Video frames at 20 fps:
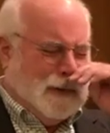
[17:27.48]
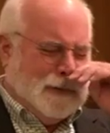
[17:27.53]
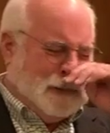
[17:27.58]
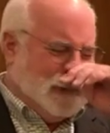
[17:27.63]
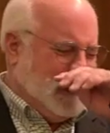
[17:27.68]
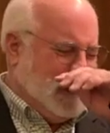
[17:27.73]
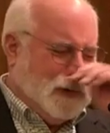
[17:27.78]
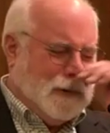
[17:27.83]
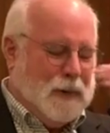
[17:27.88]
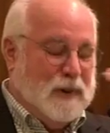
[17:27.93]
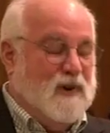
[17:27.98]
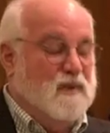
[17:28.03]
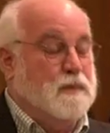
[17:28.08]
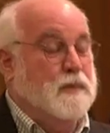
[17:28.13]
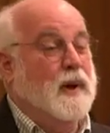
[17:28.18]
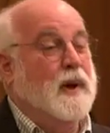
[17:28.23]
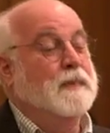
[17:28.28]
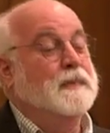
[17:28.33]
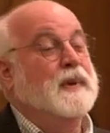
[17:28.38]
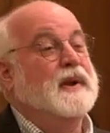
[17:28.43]
story of
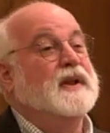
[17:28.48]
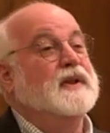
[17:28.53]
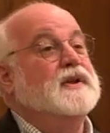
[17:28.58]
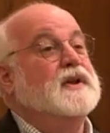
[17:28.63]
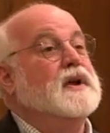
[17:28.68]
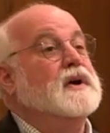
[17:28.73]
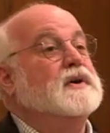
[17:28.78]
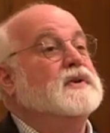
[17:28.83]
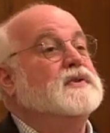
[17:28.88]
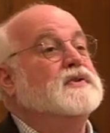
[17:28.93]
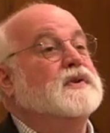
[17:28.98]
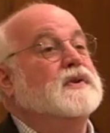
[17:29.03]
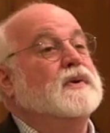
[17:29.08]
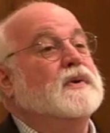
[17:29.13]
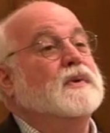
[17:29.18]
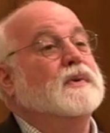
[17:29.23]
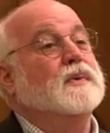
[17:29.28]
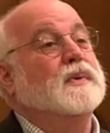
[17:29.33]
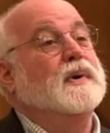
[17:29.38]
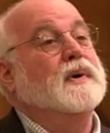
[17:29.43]
Puppet and
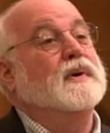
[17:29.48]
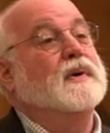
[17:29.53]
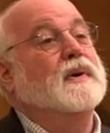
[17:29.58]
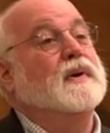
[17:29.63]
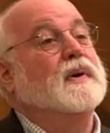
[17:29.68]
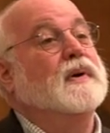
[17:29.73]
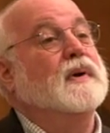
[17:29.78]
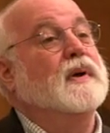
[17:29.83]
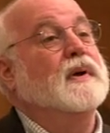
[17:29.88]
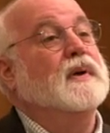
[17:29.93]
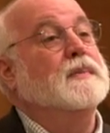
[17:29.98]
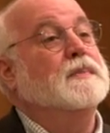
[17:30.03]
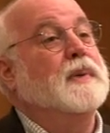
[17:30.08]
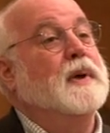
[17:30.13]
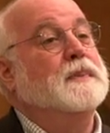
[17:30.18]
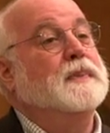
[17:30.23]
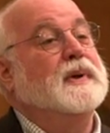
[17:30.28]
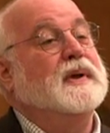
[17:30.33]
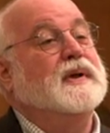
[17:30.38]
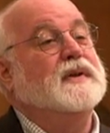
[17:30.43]
Youngster, where
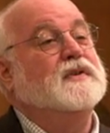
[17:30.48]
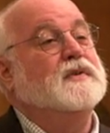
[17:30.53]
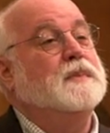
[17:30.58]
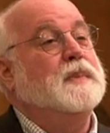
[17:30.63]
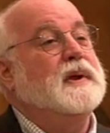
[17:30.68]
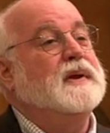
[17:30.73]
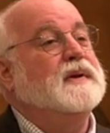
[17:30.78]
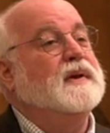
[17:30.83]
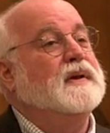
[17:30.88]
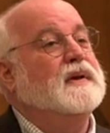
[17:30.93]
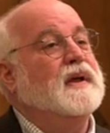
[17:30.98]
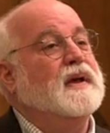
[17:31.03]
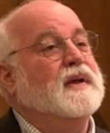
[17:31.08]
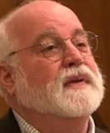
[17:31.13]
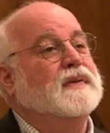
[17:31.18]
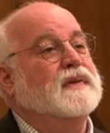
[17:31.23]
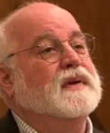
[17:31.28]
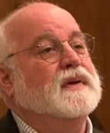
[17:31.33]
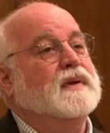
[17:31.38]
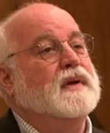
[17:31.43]
Puppet gets beaten to
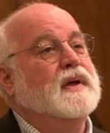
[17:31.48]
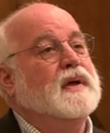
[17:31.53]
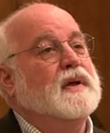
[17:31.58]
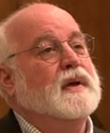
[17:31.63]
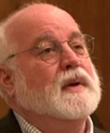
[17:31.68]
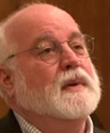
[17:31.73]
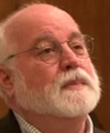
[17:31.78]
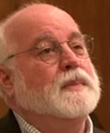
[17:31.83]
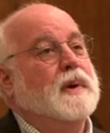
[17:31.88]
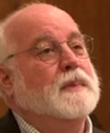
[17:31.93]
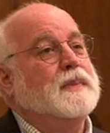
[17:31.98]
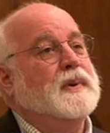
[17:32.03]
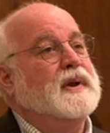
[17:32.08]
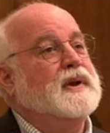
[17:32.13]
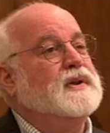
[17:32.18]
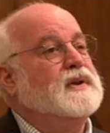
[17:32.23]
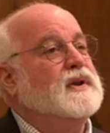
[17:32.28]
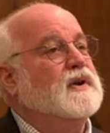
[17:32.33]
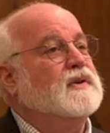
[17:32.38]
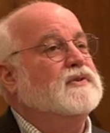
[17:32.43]
death, and Puppet
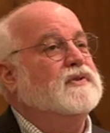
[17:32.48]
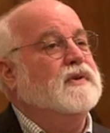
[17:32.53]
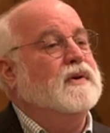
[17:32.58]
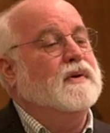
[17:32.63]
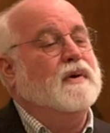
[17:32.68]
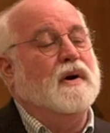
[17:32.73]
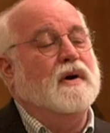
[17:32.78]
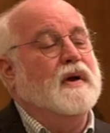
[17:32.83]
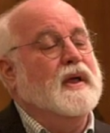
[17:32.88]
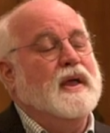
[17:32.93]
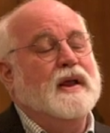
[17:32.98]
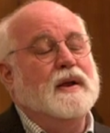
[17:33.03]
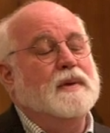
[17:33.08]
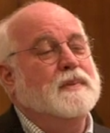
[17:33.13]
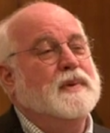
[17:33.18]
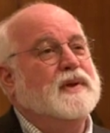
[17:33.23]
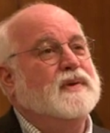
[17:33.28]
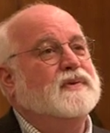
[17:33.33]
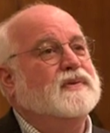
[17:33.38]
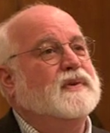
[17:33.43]
and Youngster are
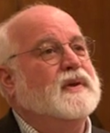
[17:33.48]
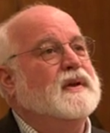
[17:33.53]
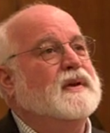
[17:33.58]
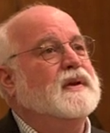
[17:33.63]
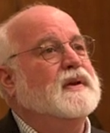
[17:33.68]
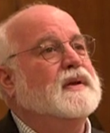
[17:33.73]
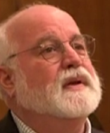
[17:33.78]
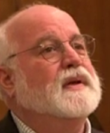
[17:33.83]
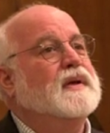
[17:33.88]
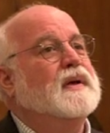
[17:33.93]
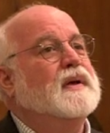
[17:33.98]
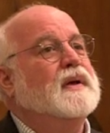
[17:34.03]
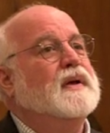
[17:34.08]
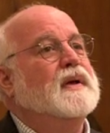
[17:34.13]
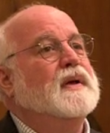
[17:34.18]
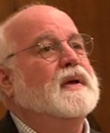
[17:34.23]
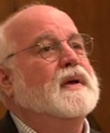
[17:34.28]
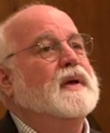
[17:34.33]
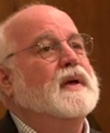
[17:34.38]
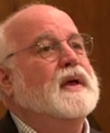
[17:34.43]
enemies, and
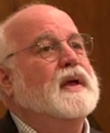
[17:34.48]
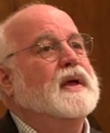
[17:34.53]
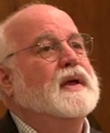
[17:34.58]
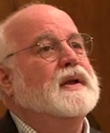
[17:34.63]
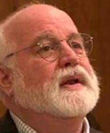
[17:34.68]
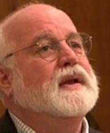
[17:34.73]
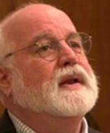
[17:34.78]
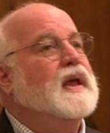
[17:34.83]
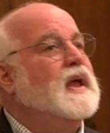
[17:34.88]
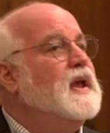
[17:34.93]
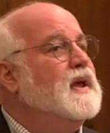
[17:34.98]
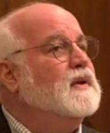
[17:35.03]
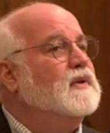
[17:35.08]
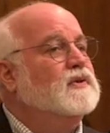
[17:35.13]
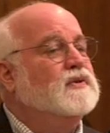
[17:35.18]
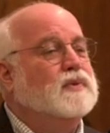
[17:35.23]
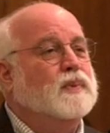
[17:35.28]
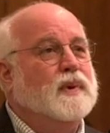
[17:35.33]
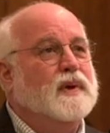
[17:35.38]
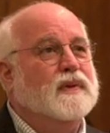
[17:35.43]
it
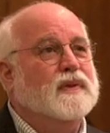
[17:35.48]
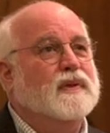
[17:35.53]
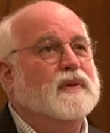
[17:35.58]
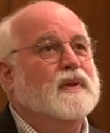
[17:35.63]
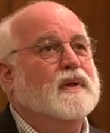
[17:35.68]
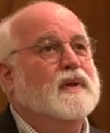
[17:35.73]
ends with